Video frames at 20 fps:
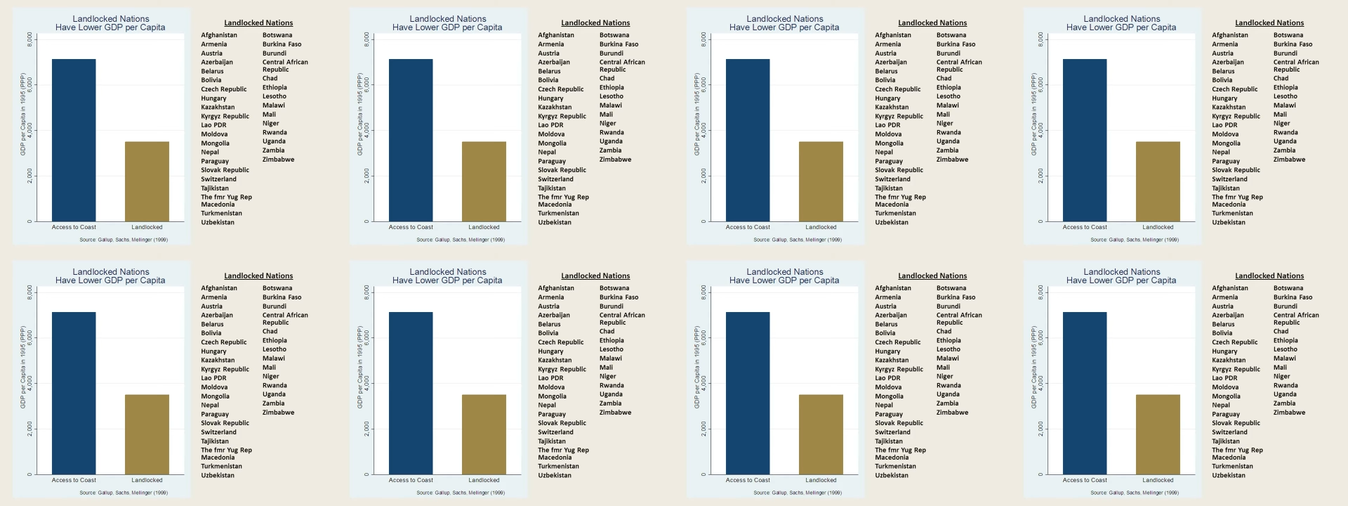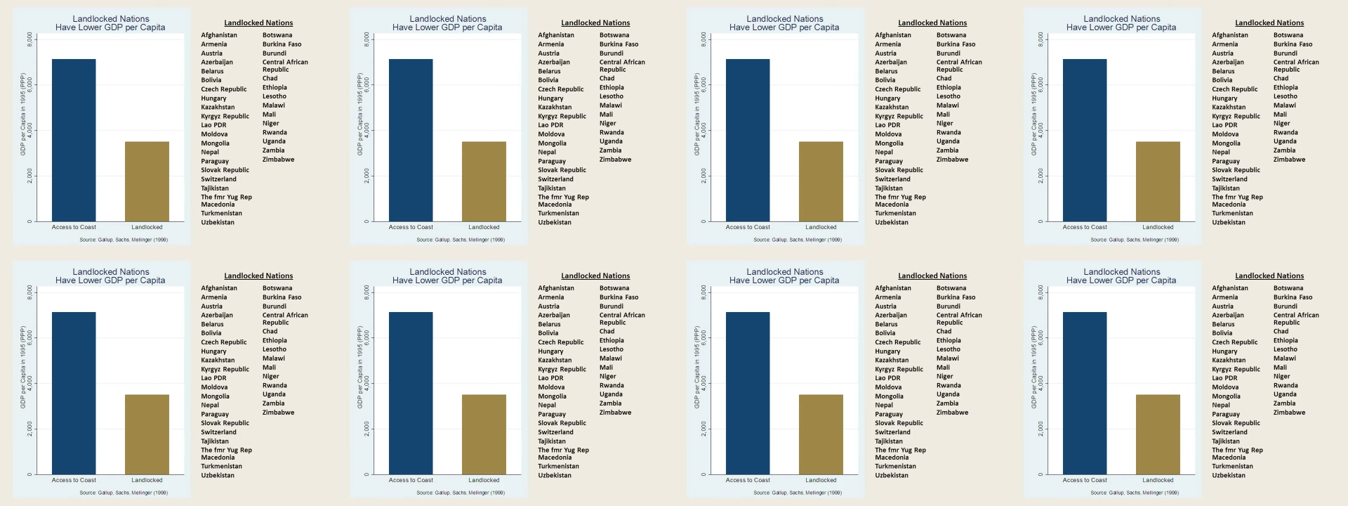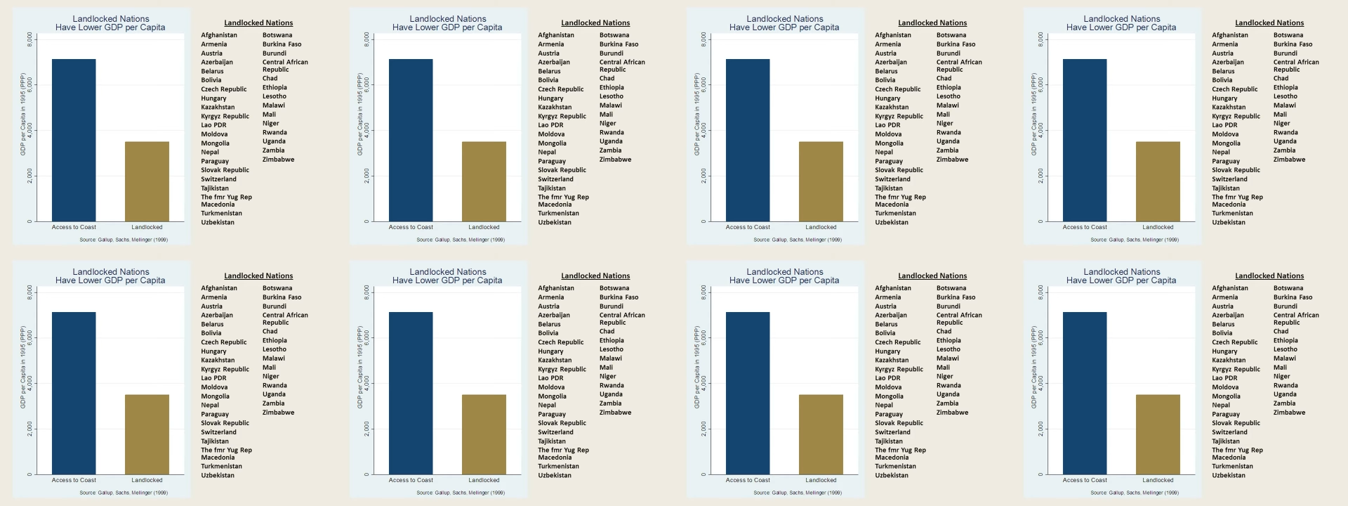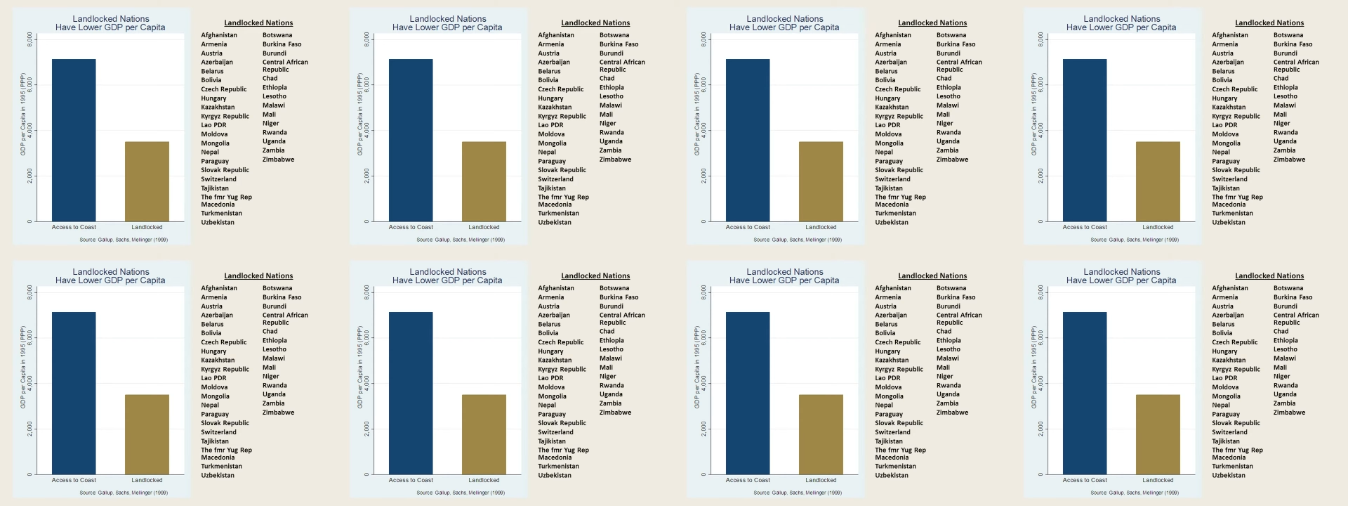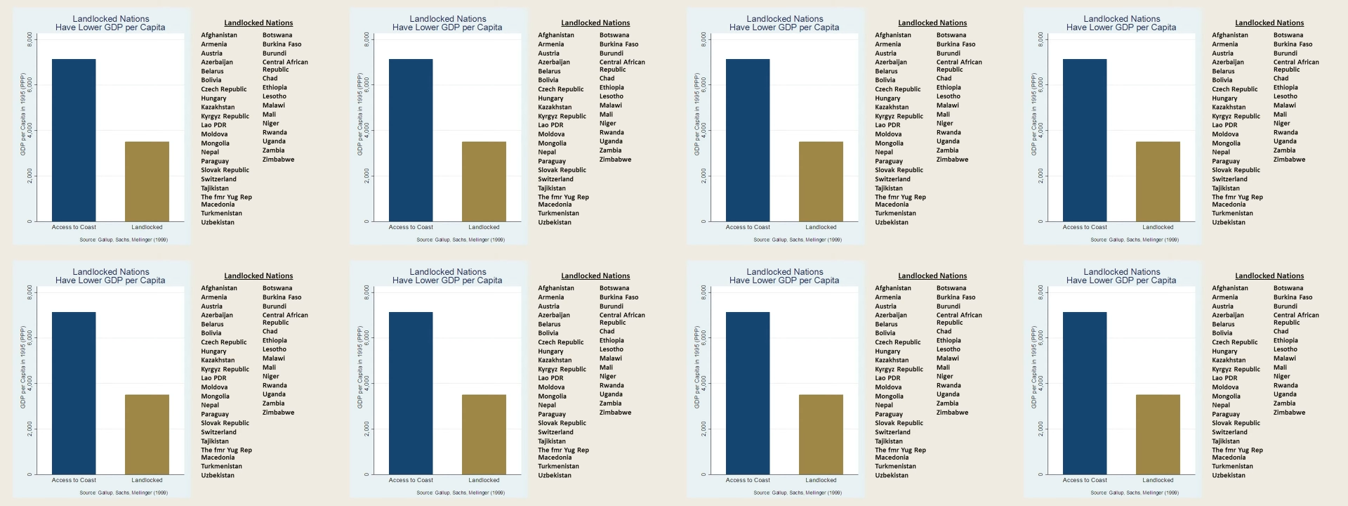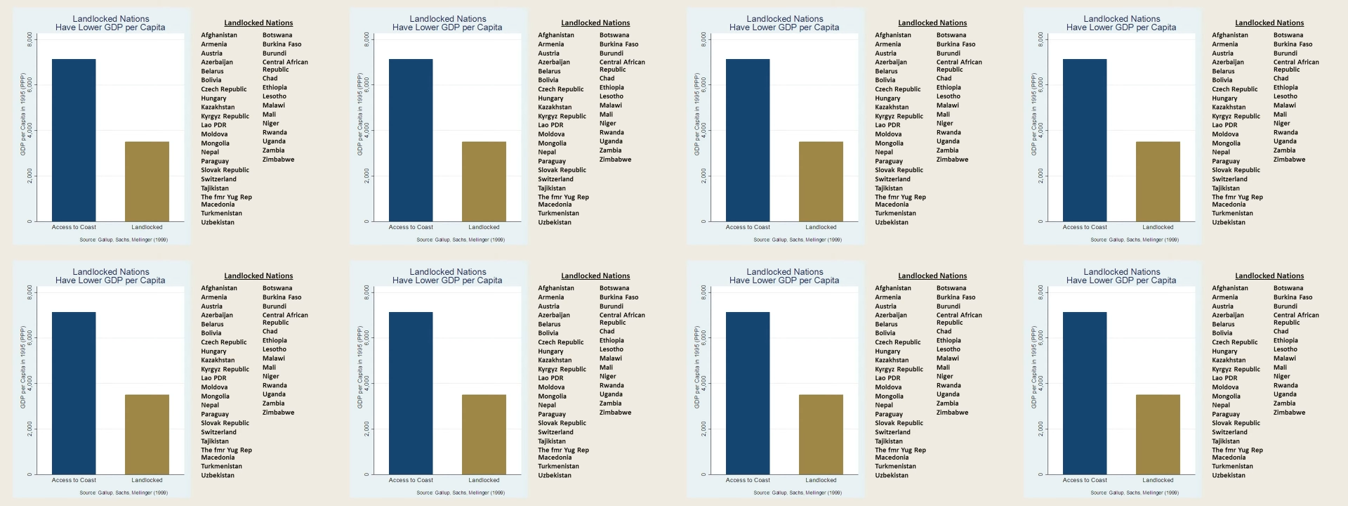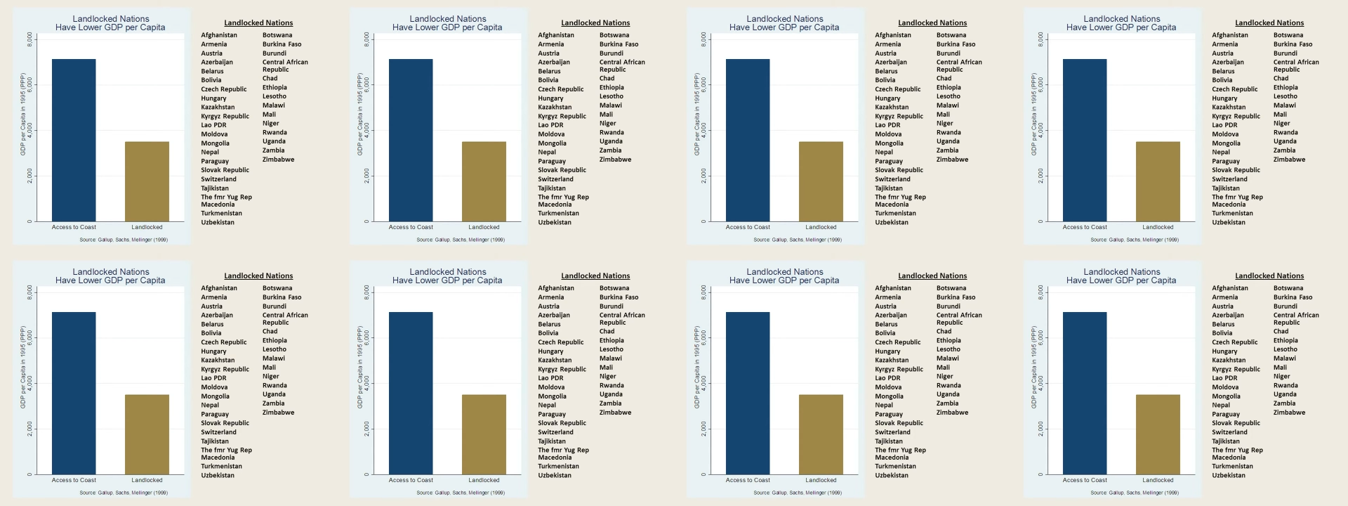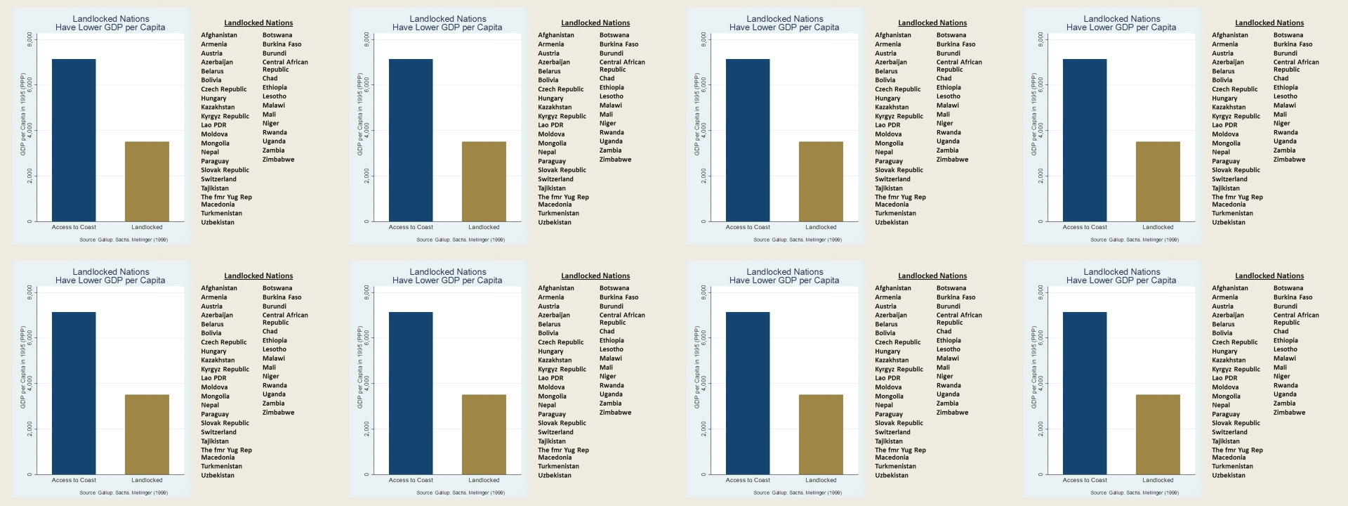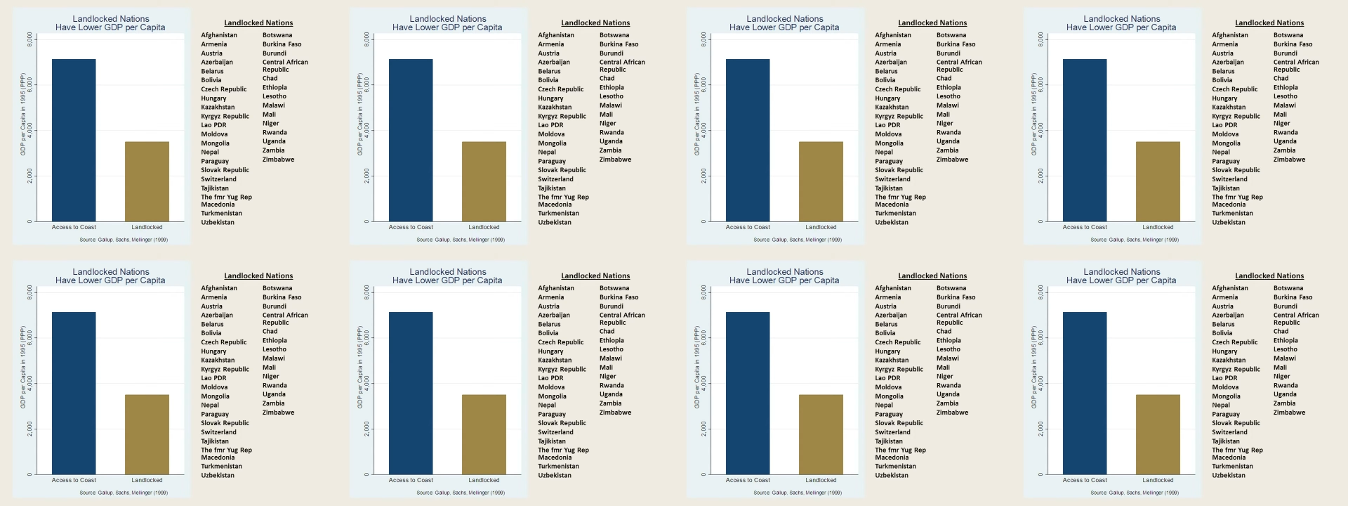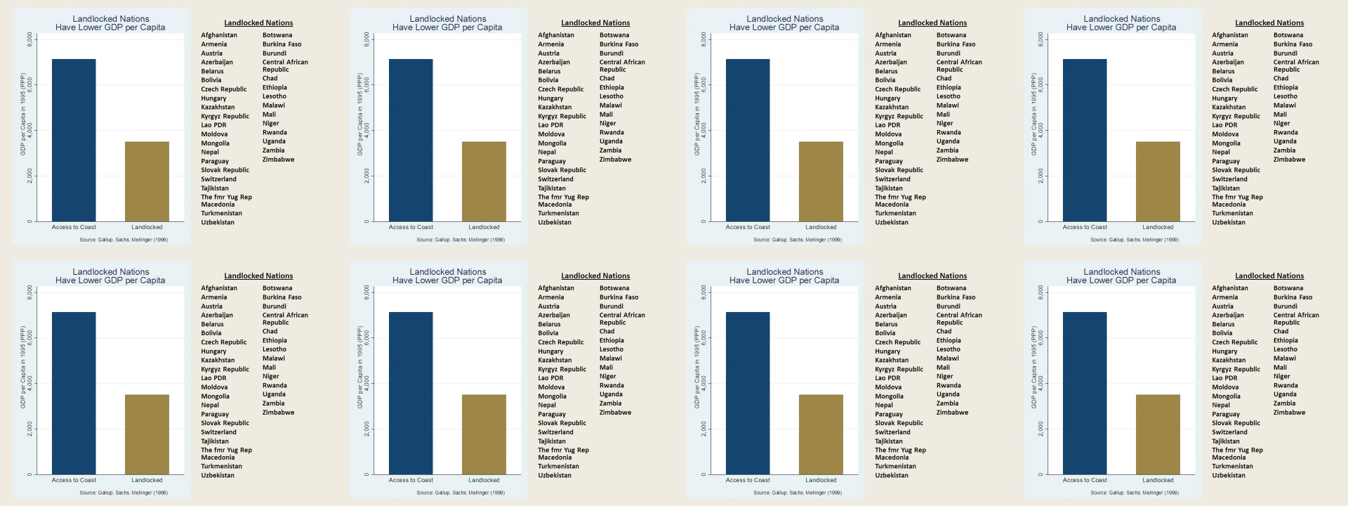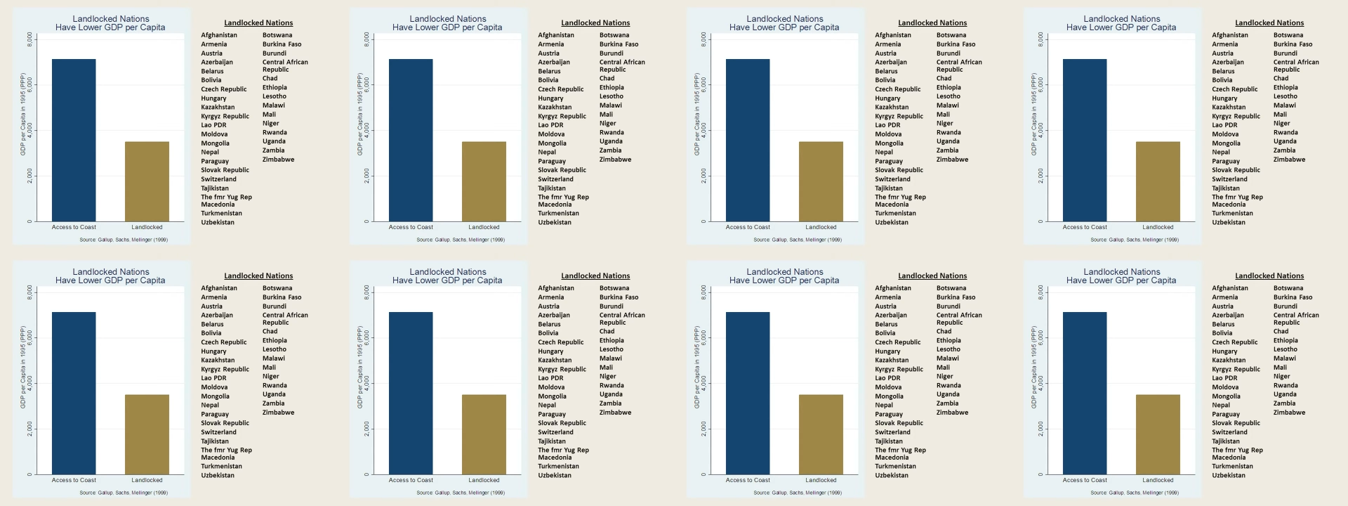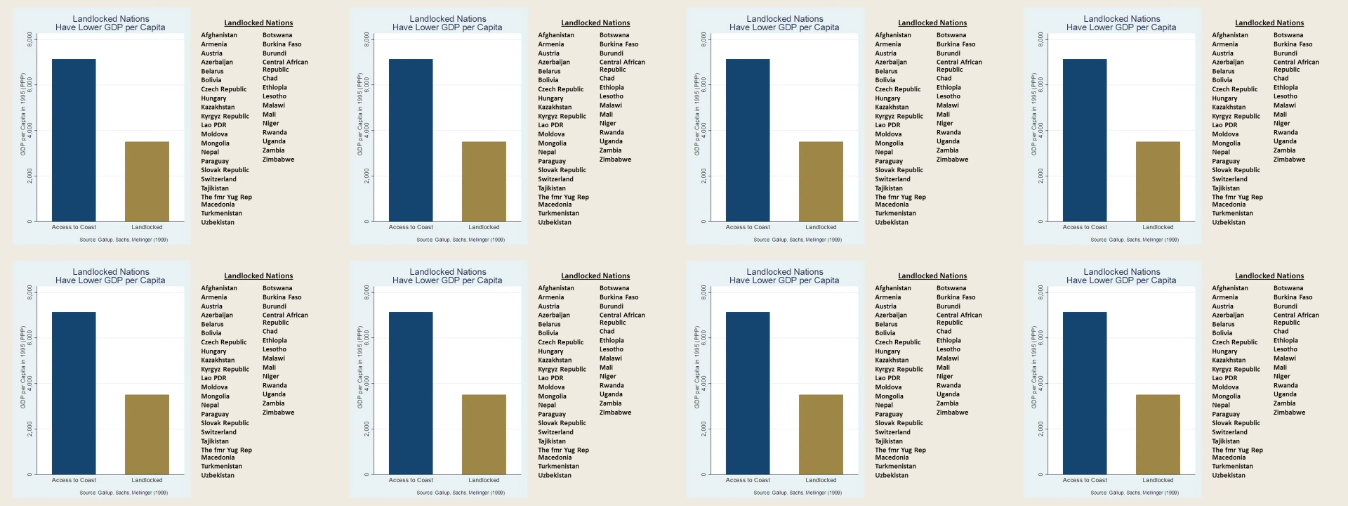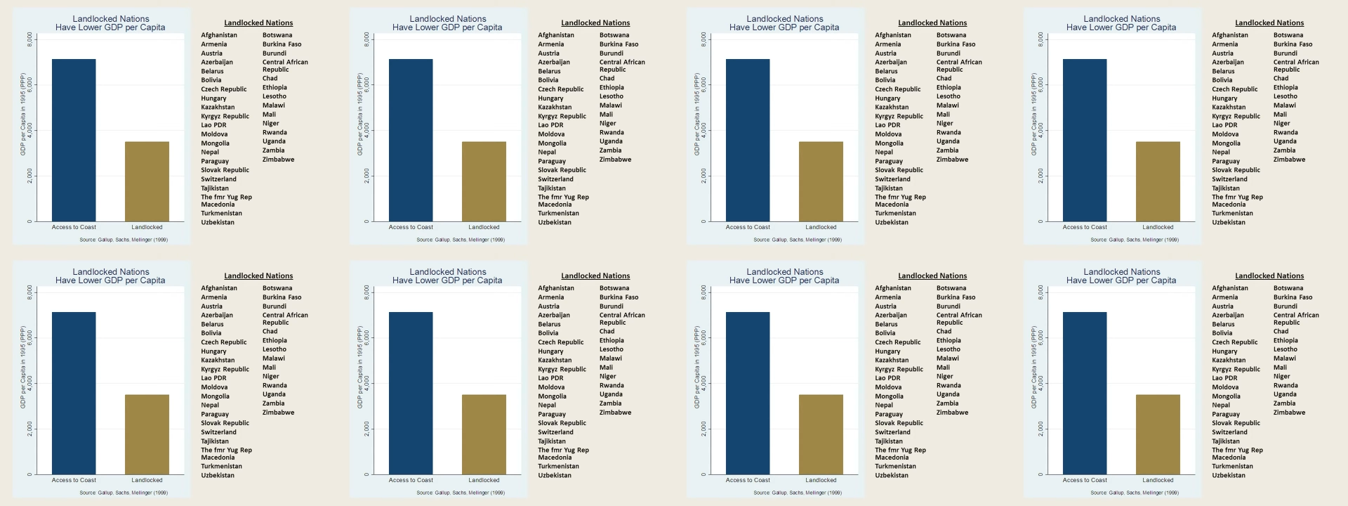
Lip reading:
Nobody's mouth can be seen.